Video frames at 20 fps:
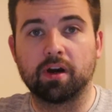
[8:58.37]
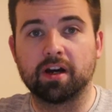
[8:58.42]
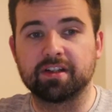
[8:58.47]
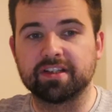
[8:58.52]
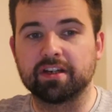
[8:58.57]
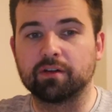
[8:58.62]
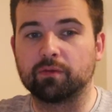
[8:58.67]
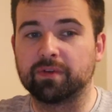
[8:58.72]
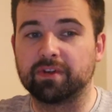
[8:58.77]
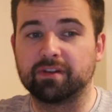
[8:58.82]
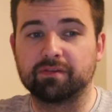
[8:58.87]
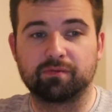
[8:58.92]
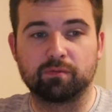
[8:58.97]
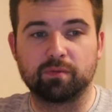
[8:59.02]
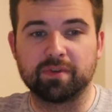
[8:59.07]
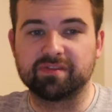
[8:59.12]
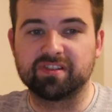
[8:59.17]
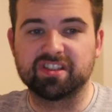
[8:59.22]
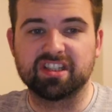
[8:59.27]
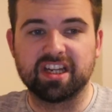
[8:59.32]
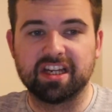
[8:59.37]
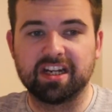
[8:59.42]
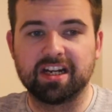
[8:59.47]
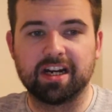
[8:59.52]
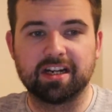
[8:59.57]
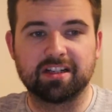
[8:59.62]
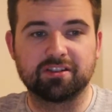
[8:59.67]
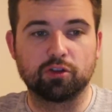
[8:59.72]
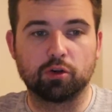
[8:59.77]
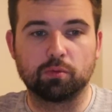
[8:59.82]
I think we've seen
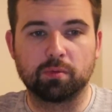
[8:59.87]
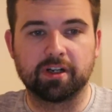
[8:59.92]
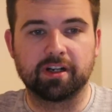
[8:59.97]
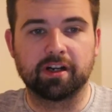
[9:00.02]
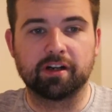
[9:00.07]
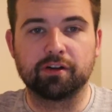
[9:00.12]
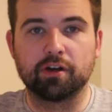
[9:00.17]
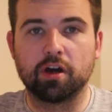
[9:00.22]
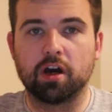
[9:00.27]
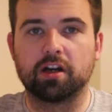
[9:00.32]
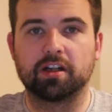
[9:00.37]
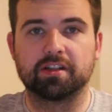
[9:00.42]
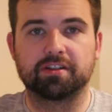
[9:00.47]
here that Dublin are not